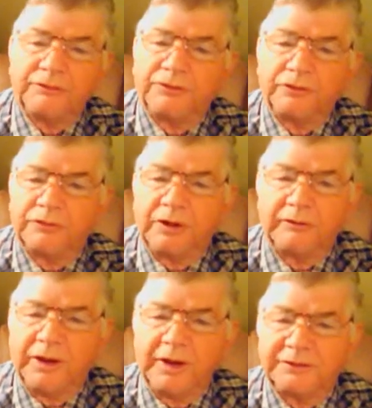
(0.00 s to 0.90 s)
If you've
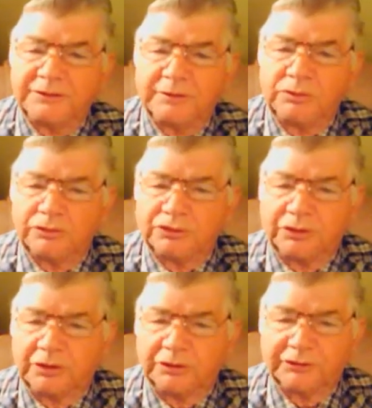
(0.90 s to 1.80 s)
never asked Him, you're
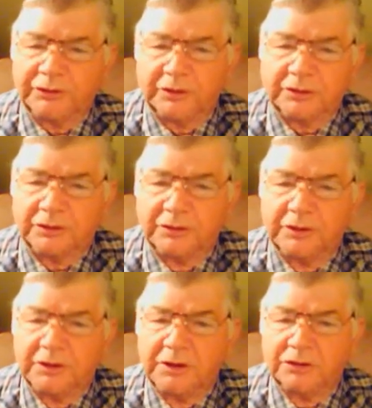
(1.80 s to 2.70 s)
still a sinner.
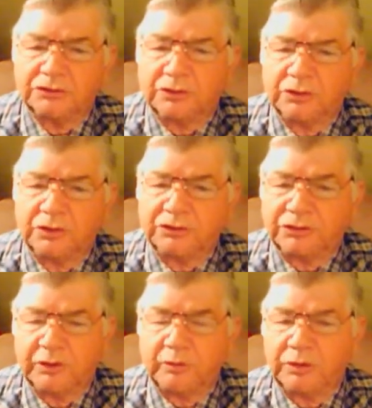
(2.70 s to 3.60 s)
So you
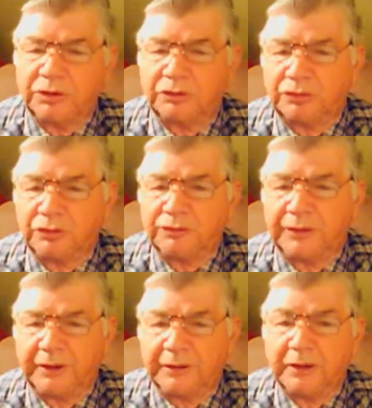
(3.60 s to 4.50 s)
say, What do you do
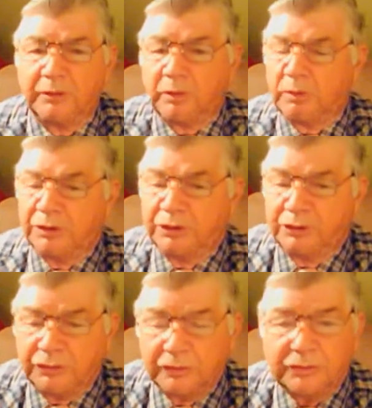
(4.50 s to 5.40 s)
then? Well, what do
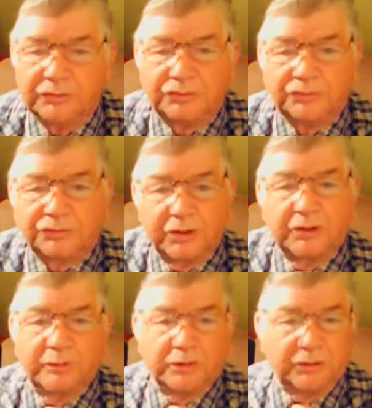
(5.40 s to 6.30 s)
you do is you
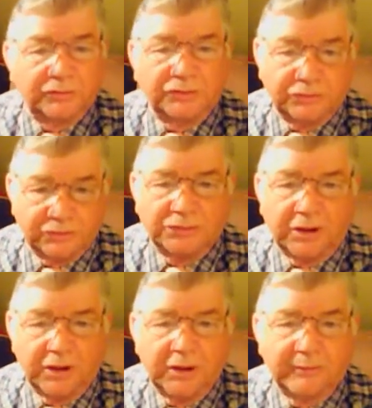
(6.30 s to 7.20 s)
say, Well, Jesus,
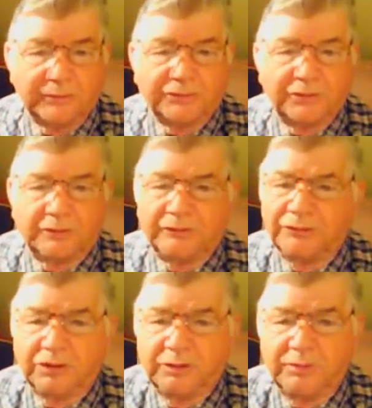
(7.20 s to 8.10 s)
I am a sinner.
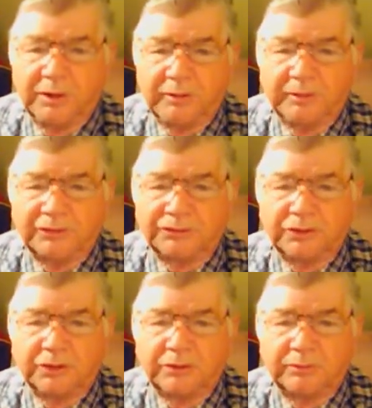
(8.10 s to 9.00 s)
Forgive me of my
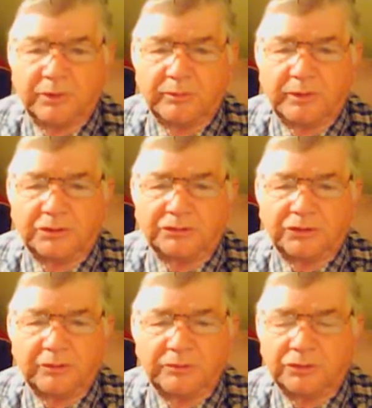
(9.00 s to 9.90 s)
sin. Come in my heart.
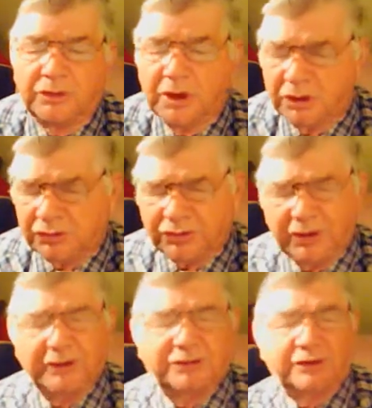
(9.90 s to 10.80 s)
Save me. You
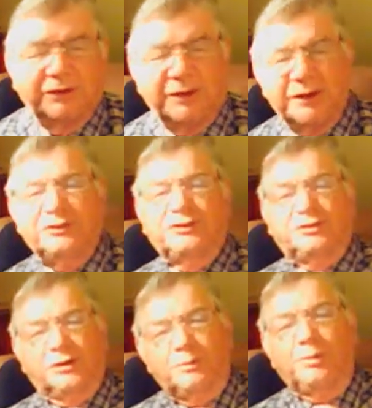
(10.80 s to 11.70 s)
say, Is it that
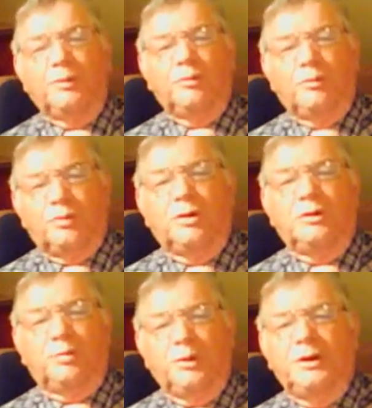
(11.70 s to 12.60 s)
simple,
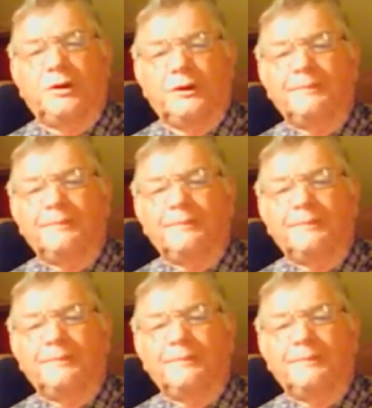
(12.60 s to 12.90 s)
Brother Peter?